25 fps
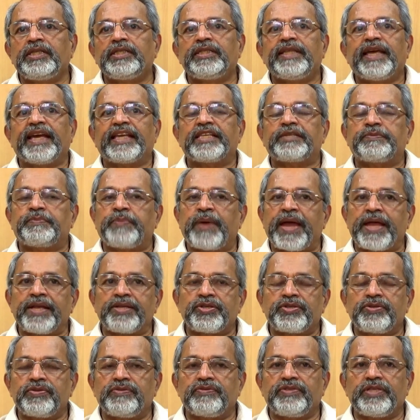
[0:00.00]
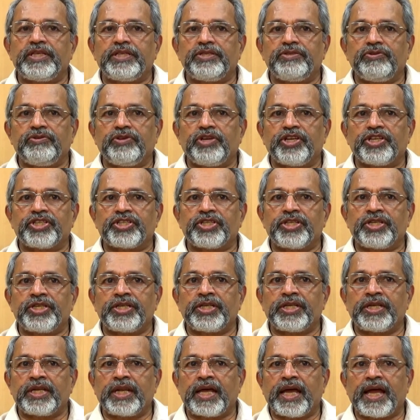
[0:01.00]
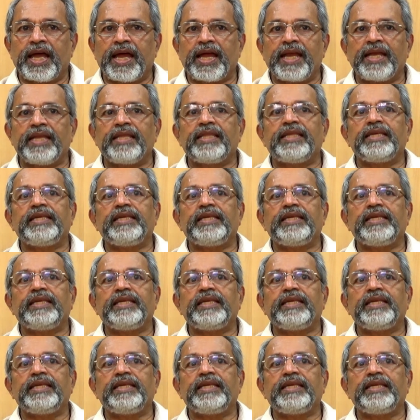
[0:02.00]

the expansion of the education and